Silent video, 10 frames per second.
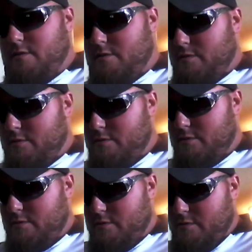
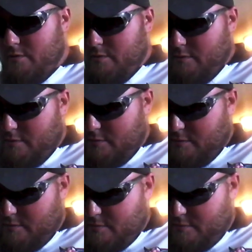
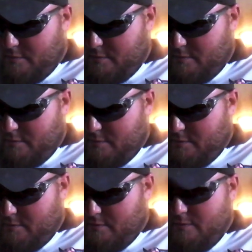
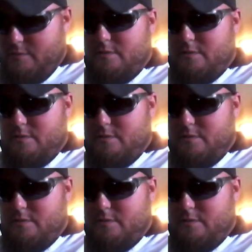No one is speaking in this clip.